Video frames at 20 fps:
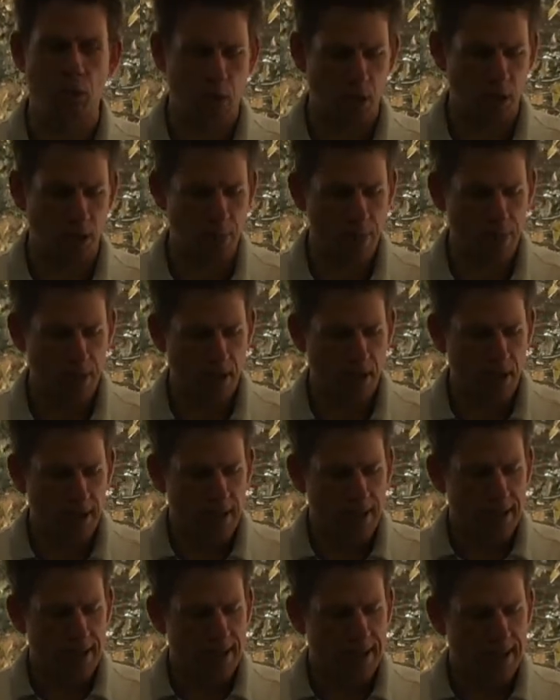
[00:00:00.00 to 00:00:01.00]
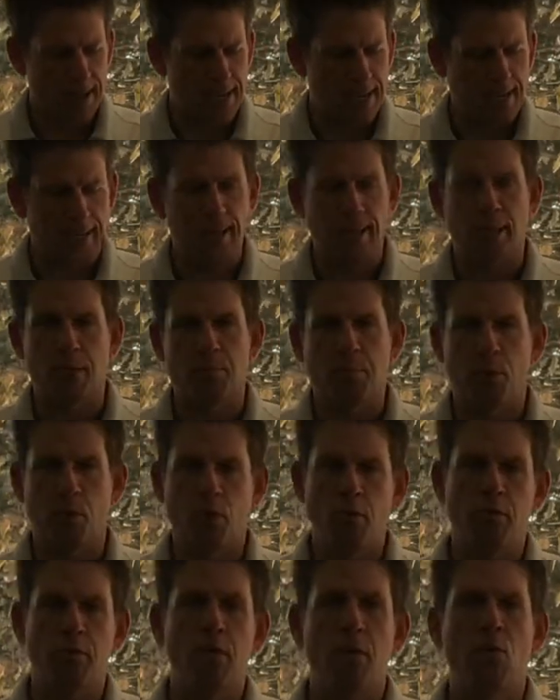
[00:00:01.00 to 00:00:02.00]
ball, like a
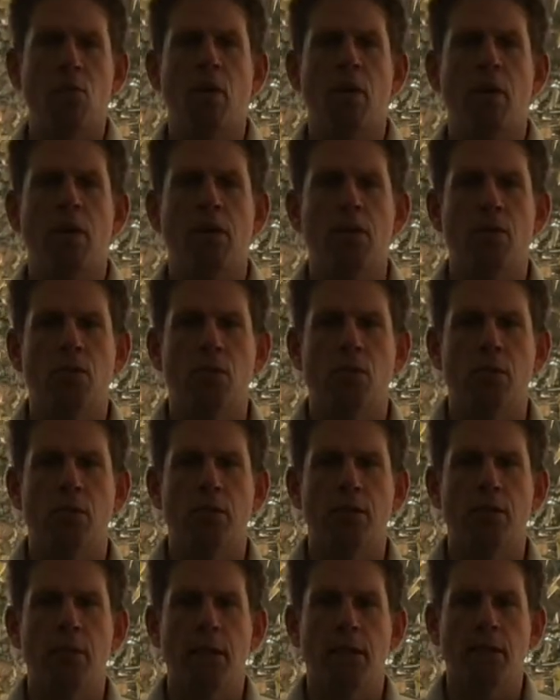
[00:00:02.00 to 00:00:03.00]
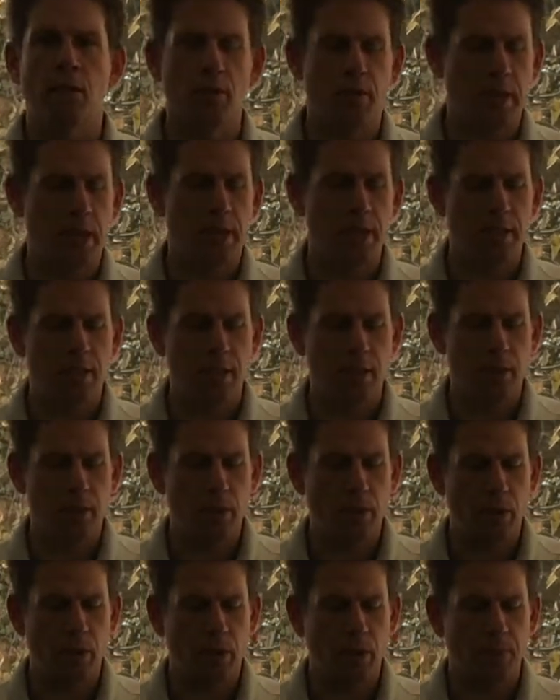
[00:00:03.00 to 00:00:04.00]
Pro V1 or a TaylorMade
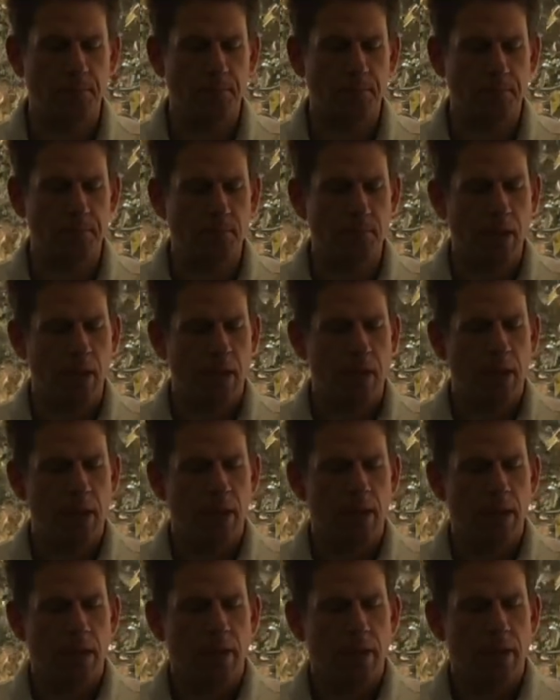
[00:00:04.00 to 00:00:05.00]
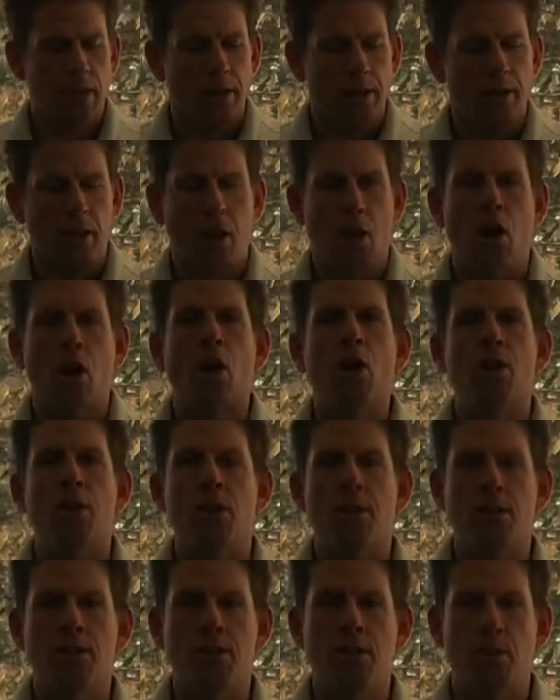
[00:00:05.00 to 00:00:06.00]
TP. The
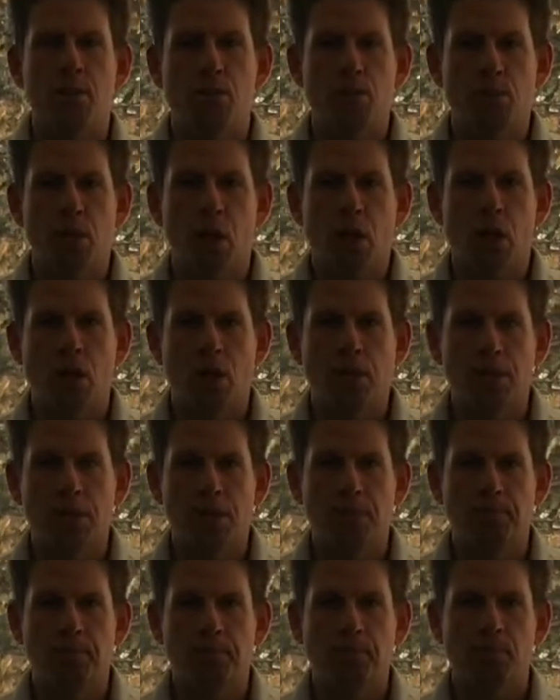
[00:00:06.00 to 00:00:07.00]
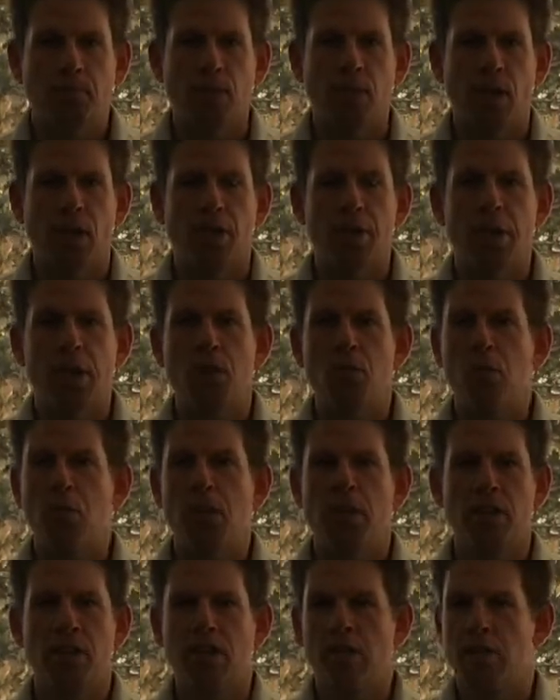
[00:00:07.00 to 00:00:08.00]
hard distance balls are not
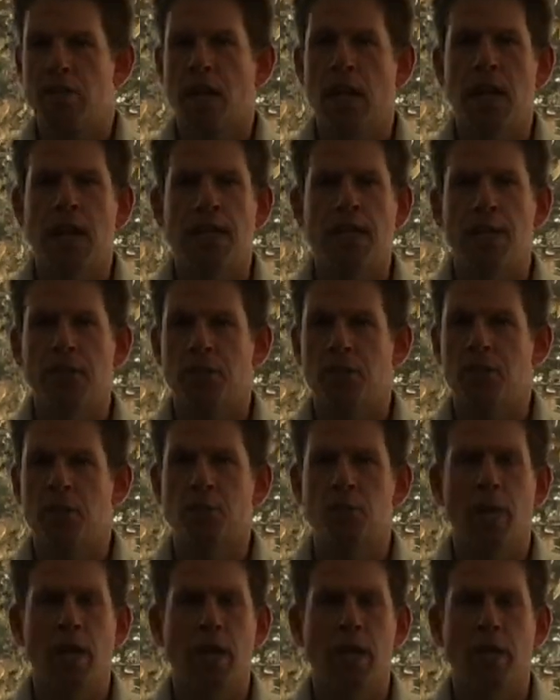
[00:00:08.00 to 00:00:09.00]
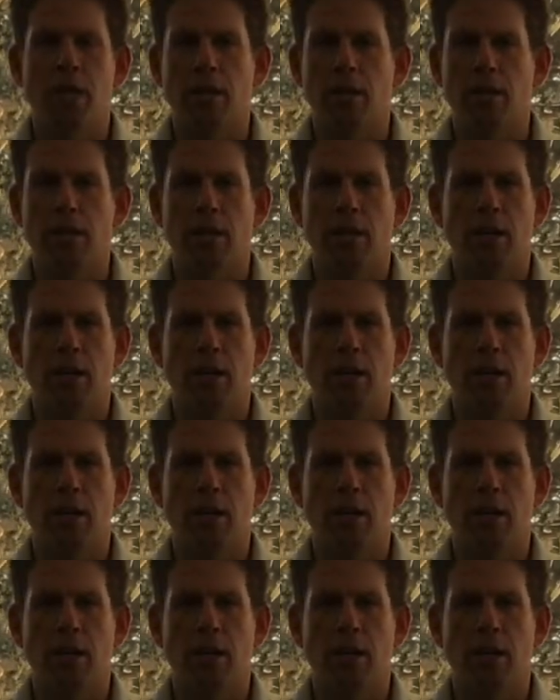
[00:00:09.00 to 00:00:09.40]
really designed to spin.